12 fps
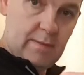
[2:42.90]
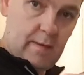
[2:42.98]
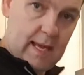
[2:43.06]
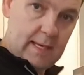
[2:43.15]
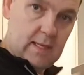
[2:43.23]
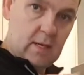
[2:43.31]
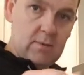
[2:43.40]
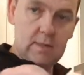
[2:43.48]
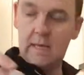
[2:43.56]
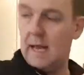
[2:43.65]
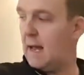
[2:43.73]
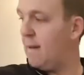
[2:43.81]
of flaked
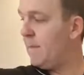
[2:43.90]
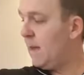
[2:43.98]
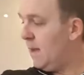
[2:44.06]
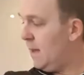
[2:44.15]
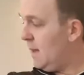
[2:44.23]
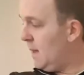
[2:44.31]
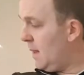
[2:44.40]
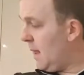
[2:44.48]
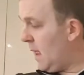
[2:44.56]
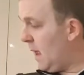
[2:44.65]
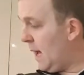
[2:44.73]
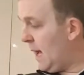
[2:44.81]
oats there.
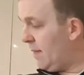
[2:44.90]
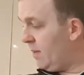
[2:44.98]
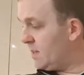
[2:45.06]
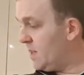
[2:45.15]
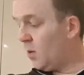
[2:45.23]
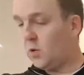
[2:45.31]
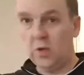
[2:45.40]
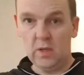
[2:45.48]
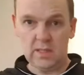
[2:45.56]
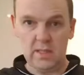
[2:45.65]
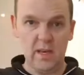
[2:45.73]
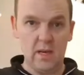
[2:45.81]
And there's no
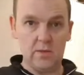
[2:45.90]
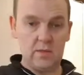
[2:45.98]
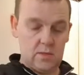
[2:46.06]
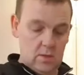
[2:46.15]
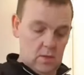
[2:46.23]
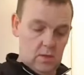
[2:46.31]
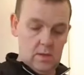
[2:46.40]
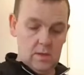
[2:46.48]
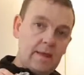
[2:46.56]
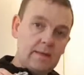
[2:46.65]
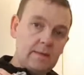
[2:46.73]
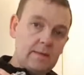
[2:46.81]
colour to those at all.
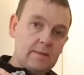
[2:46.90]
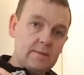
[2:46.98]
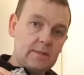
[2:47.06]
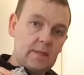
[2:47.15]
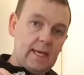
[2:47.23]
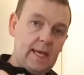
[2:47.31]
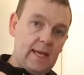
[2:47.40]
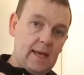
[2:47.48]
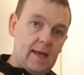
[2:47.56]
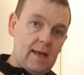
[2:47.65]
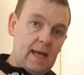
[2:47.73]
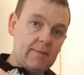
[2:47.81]
So
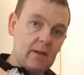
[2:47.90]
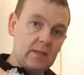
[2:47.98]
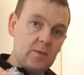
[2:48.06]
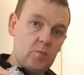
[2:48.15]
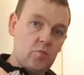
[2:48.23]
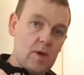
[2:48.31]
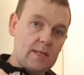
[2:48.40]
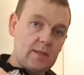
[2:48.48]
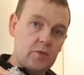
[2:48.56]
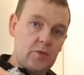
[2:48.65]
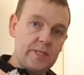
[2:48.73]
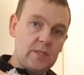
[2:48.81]
here I've got some
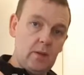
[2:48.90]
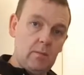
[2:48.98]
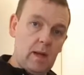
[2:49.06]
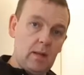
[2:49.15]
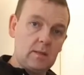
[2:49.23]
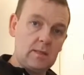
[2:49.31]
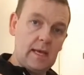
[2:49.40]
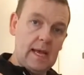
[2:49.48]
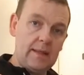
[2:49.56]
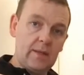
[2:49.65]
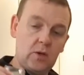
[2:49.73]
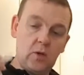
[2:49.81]
red crystal malt,
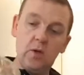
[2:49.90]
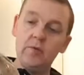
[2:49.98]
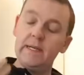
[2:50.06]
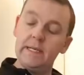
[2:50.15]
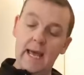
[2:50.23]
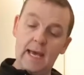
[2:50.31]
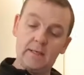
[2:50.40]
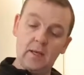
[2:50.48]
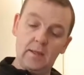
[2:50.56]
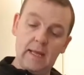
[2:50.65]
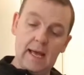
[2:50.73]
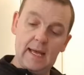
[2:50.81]
and the colour index
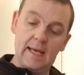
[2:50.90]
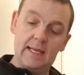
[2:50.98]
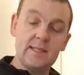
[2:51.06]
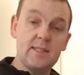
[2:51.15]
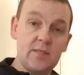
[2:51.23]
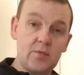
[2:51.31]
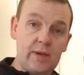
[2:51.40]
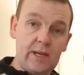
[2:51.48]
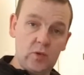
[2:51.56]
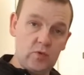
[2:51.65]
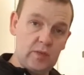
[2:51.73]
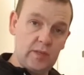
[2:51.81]
on that is
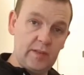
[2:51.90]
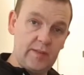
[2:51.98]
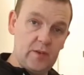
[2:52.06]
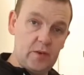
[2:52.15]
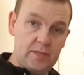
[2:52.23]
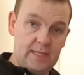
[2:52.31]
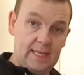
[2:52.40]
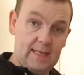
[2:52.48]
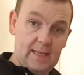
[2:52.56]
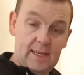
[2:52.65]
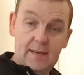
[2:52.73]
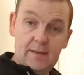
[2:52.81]

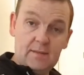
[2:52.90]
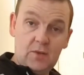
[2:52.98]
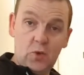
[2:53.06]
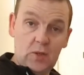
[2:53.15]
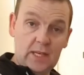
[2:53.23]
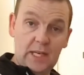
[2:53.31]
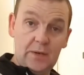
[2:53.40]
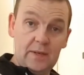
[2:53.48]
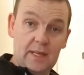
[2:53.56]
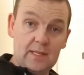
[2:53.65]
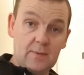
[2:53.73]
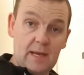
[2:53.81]
330 colour
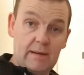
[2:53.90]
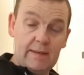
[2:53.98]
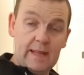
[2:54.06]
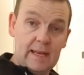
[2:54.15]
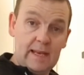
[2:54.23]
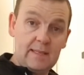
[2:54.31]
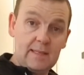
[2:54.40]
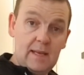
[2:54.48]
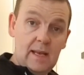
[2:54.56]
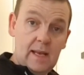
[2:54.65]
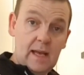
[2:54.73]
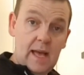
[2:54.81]
units, whatever that is.
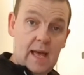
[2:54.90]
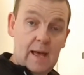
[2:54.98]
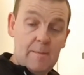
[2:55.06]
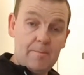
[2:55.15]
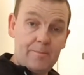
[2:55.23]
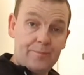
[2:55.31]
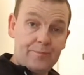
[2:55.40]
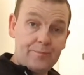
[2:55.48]
And